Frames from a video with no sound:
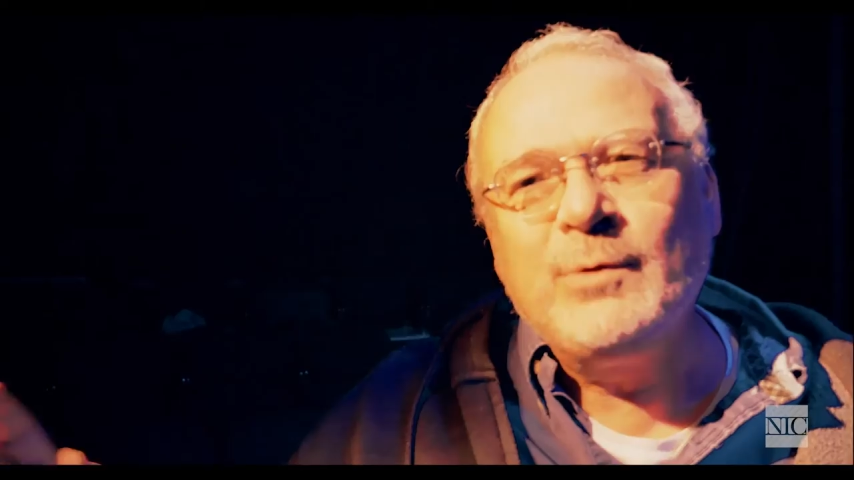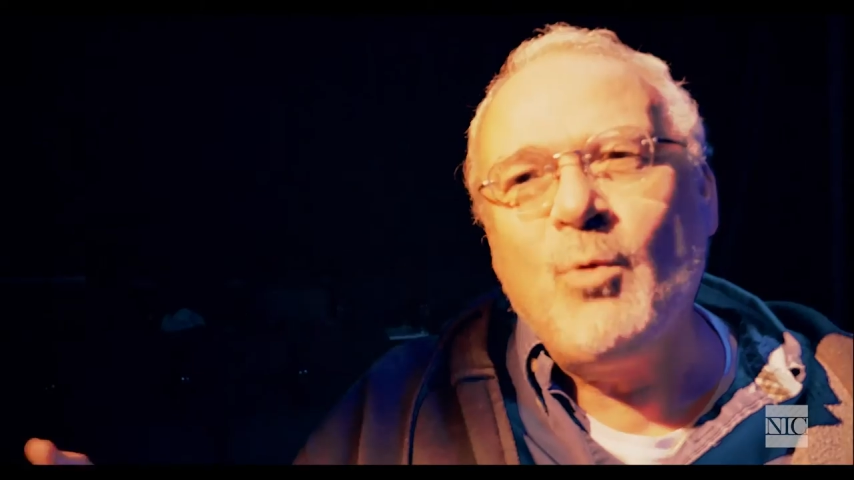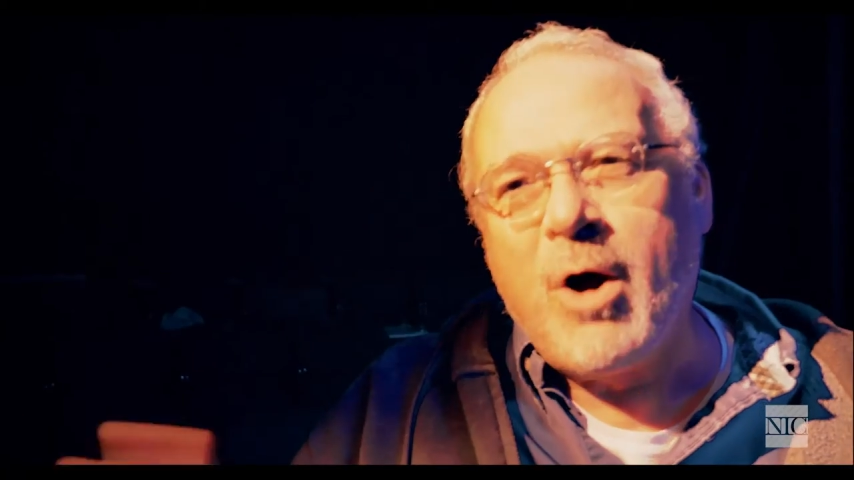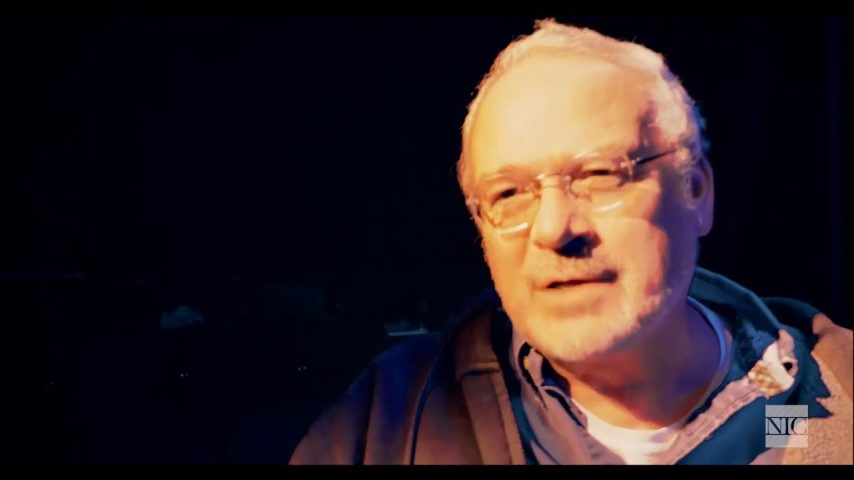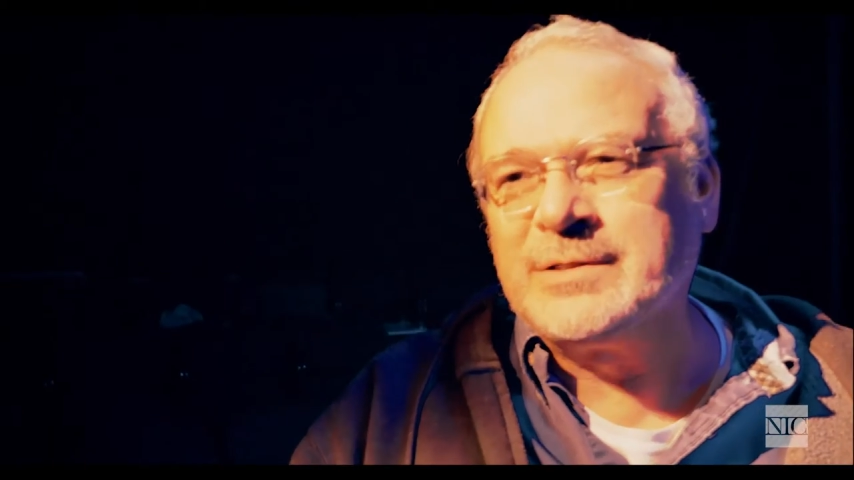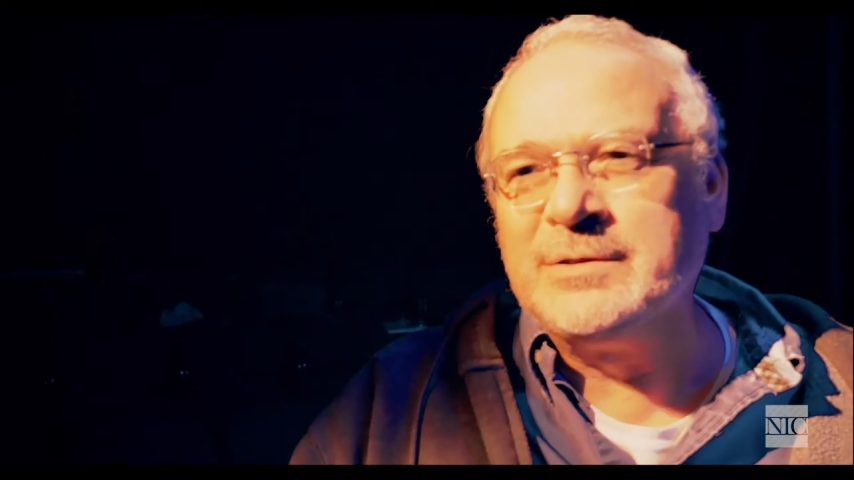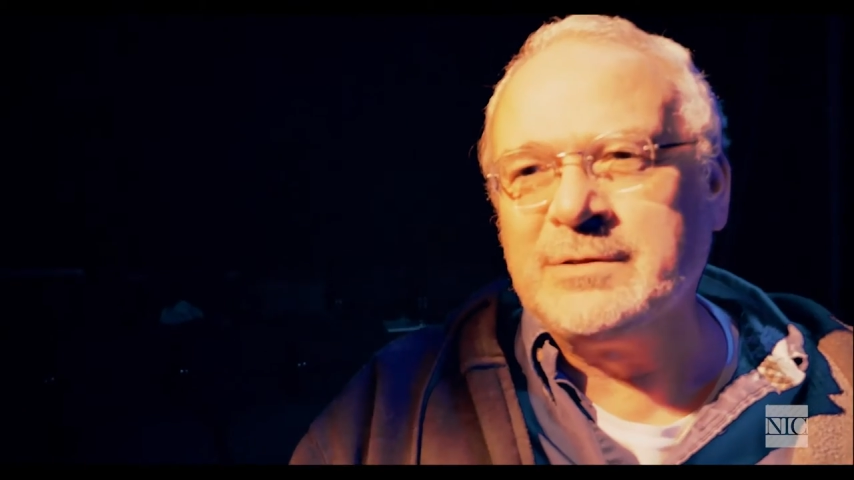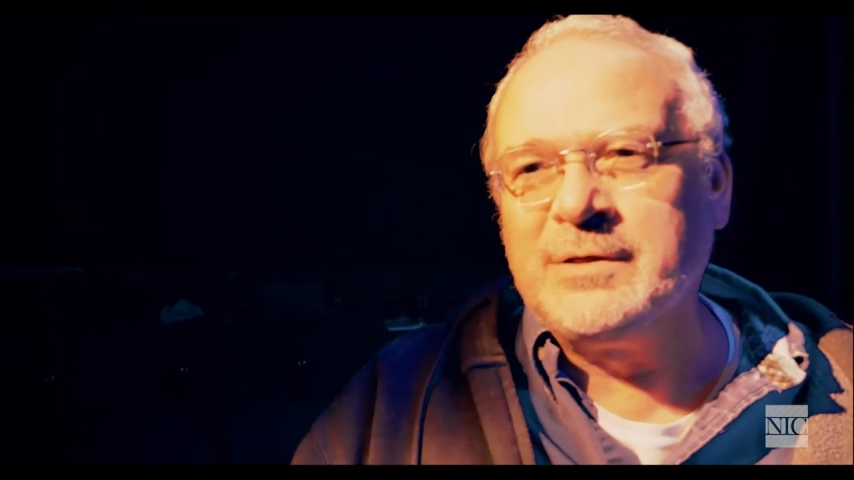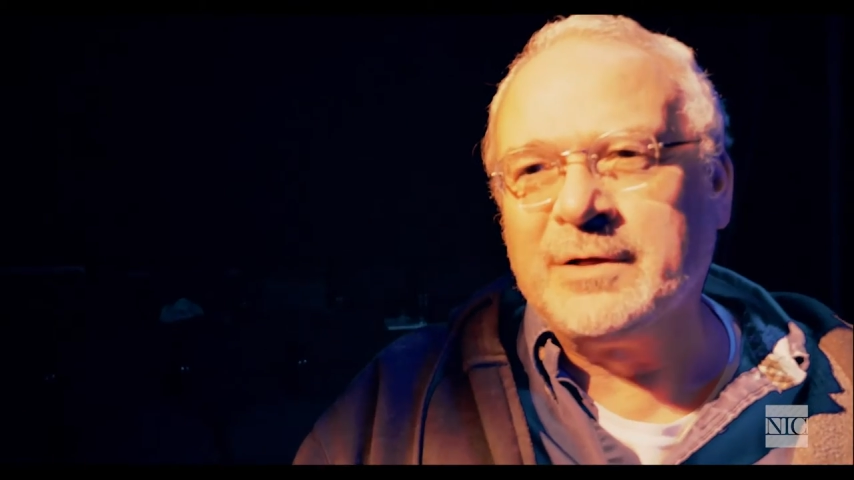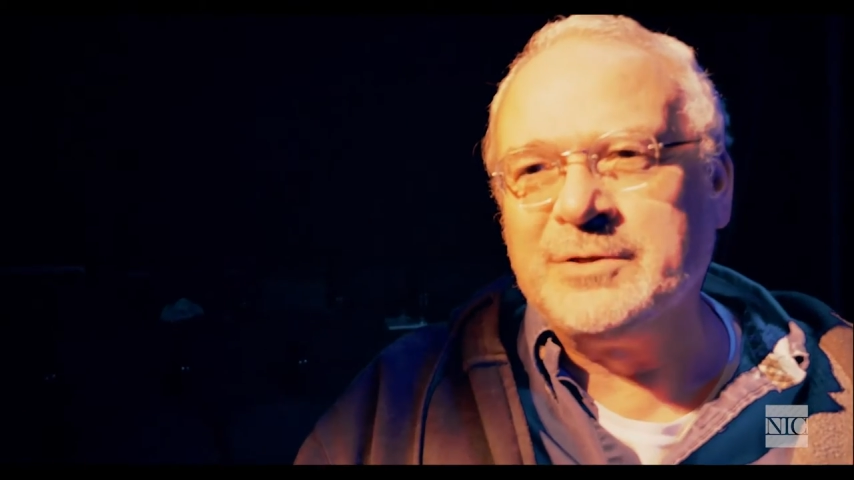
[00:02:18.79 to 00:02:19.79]
walked into
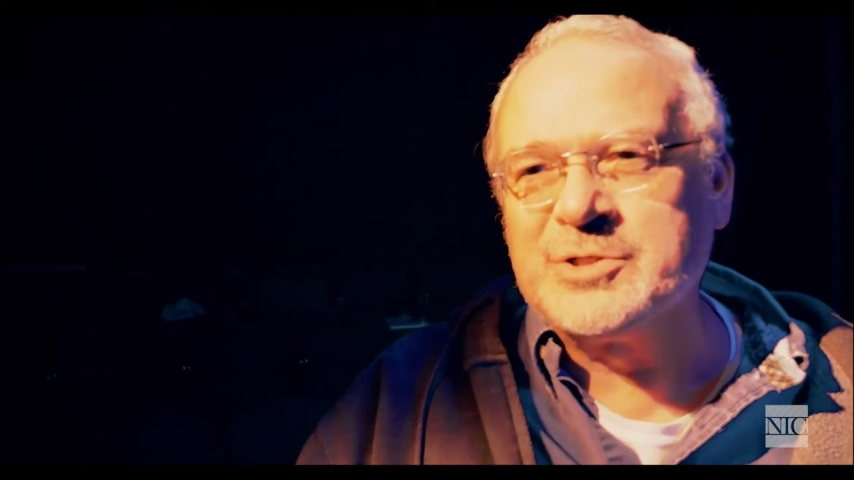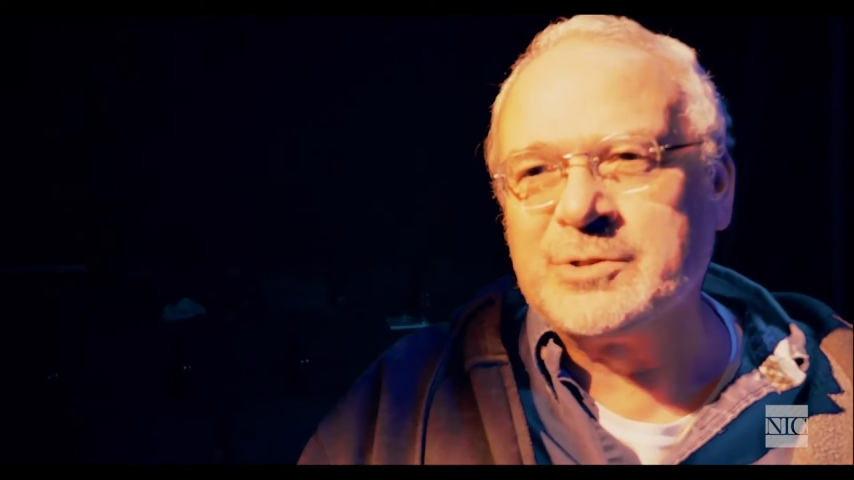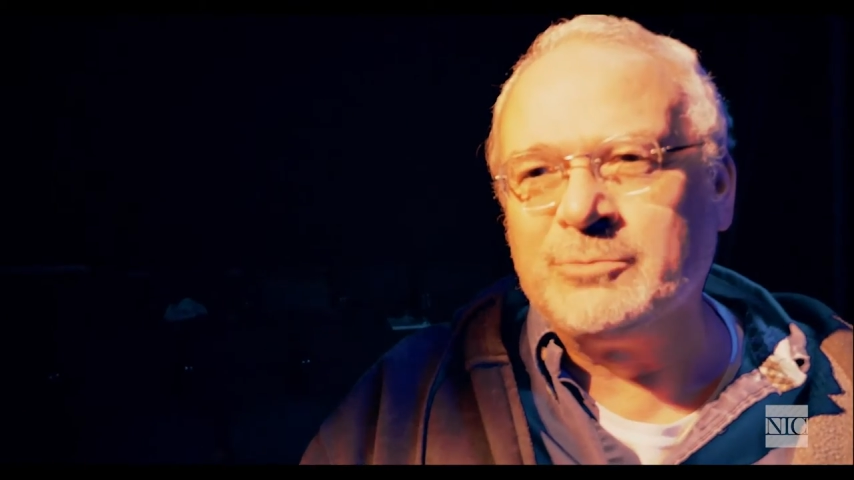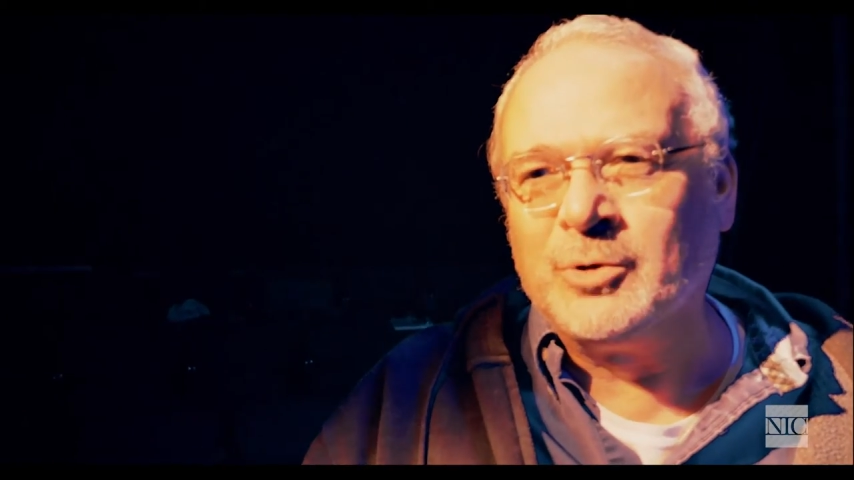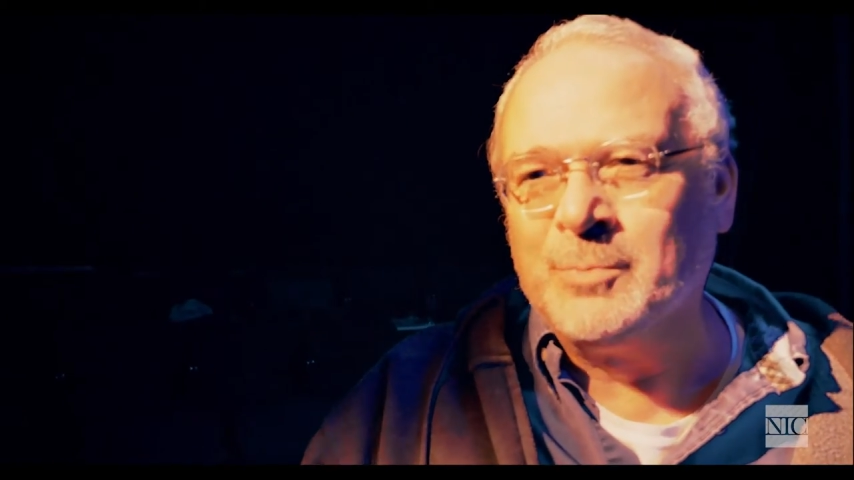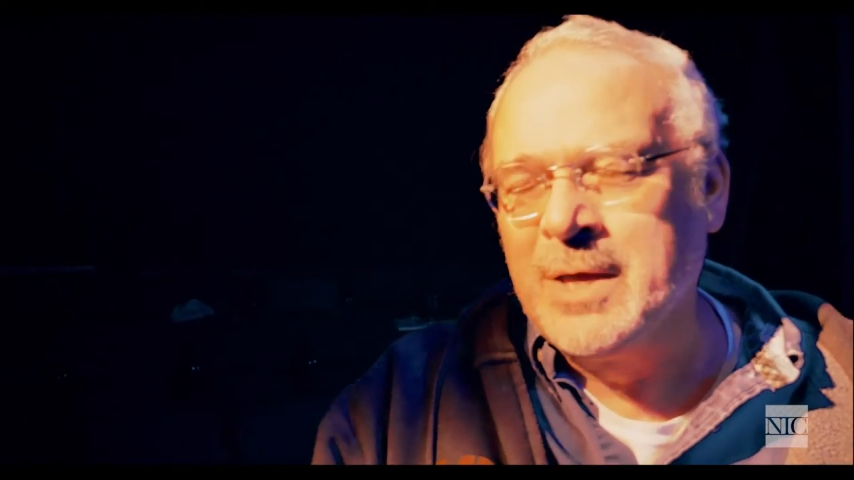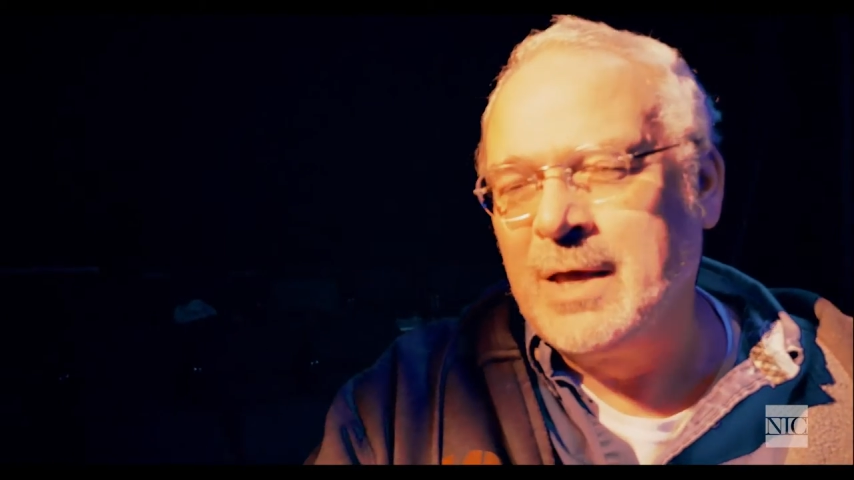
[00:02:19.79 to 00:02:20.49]
the audition room